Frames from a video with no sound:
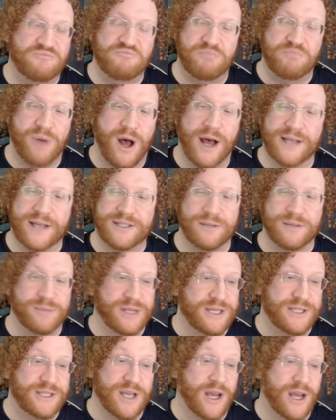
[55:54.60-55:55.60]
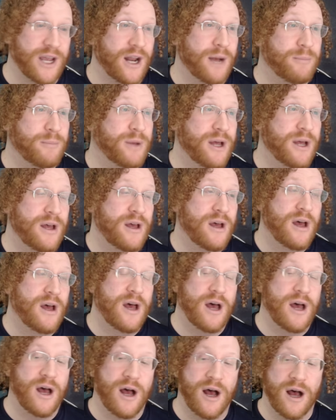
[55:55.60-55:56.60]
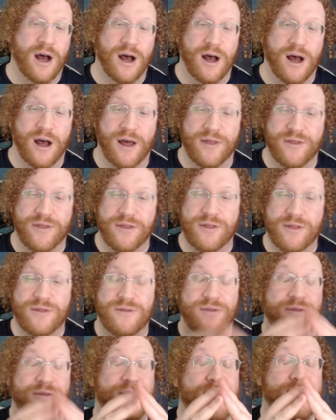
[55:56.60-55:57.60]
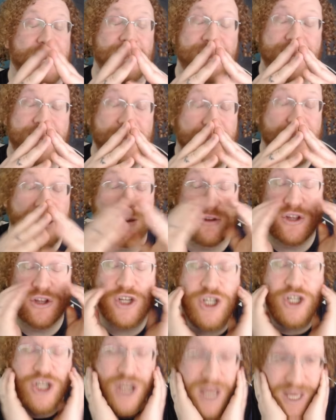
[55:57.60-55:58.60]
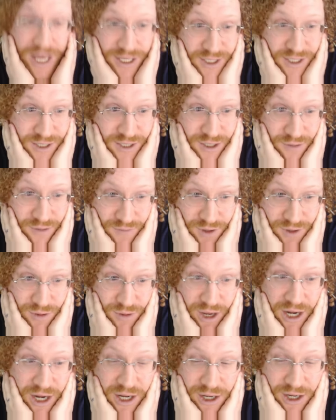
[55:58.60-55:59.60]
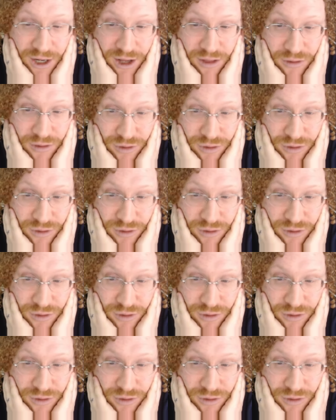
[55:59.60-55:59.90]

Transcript: possibly suck it up. The chances of you getting another